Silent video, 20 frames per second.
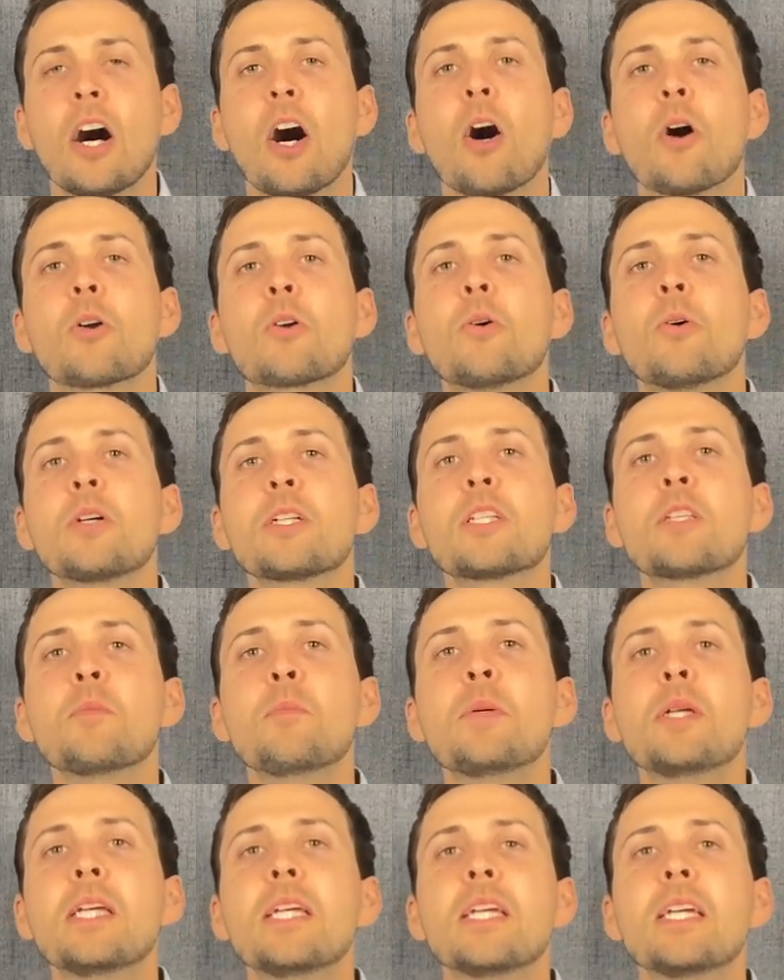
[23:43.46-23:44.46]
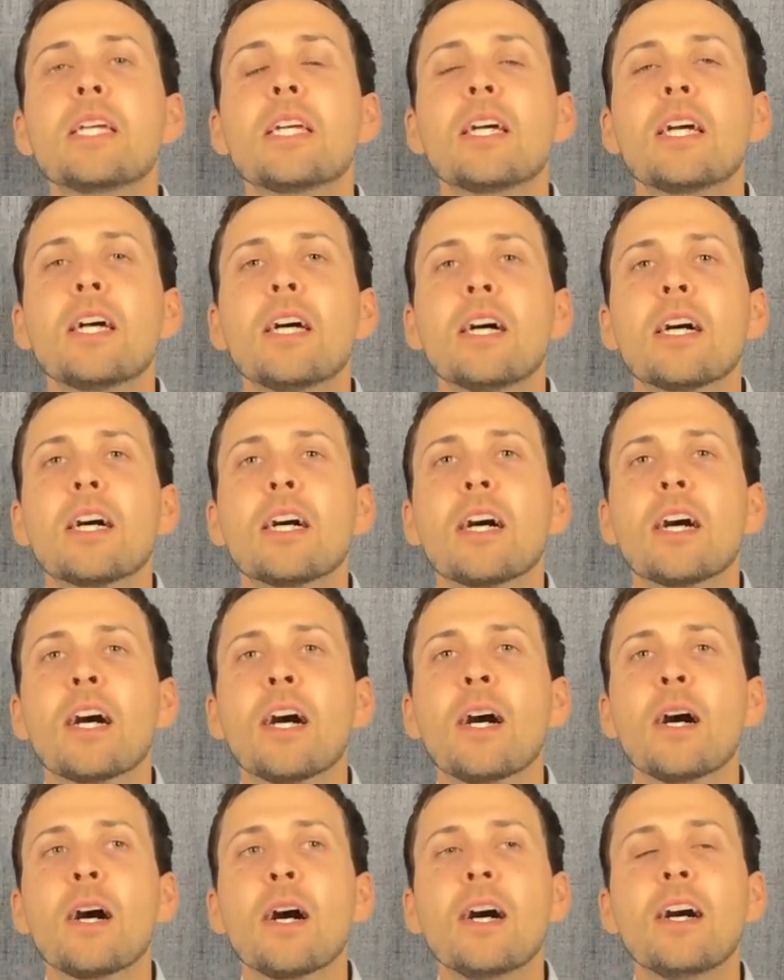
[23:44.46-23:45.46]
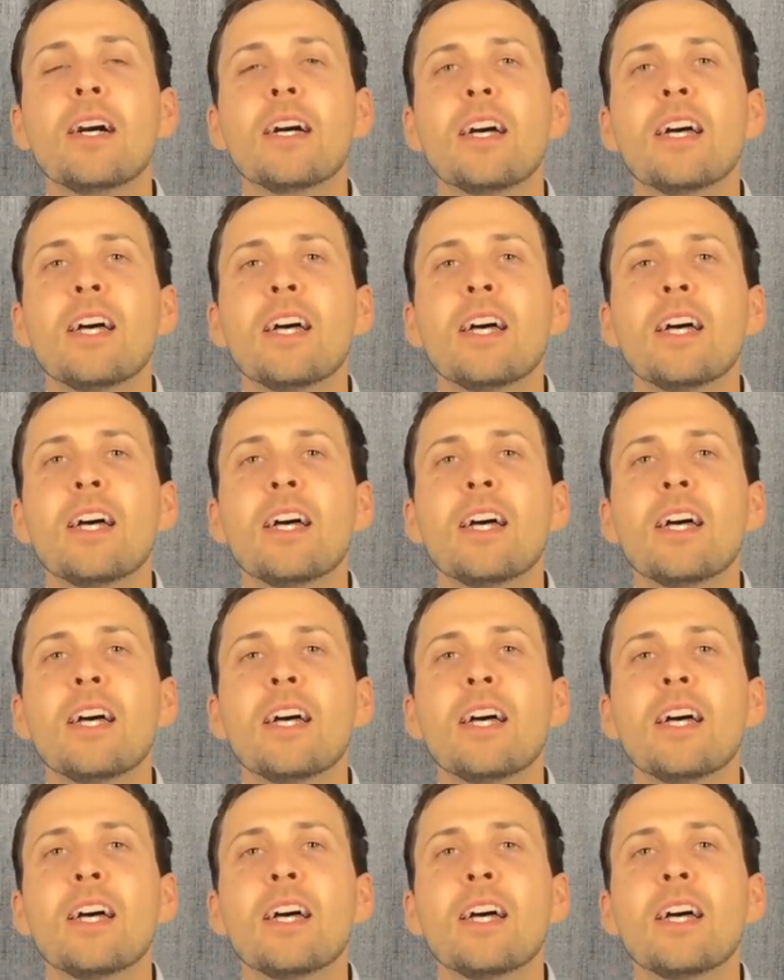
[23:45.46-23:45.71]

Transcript: are going to be uh,